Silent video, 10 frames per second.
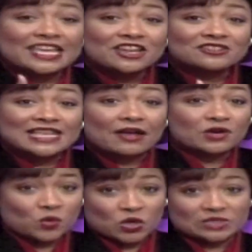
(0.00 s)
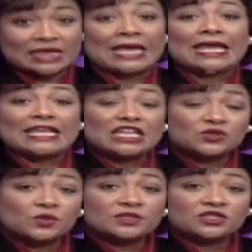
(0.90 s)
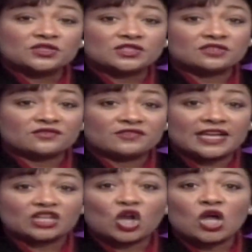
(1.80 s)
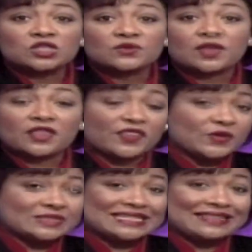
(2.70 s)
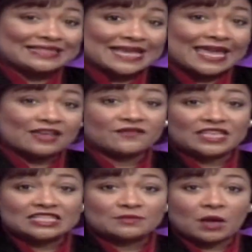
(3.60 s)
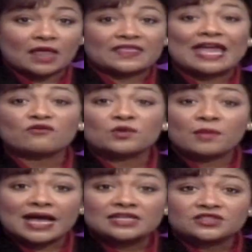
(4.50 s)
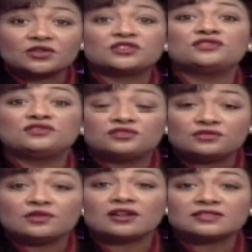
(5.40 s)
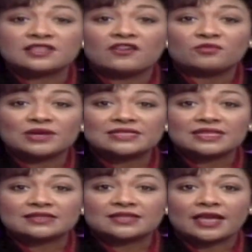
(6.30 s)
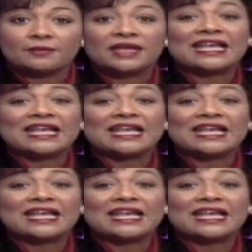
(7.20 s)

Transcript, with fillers: Here's how it works. Each woman chooses a friend, calls her on the 13th day of each month, and reminds her to do her self-breast exam.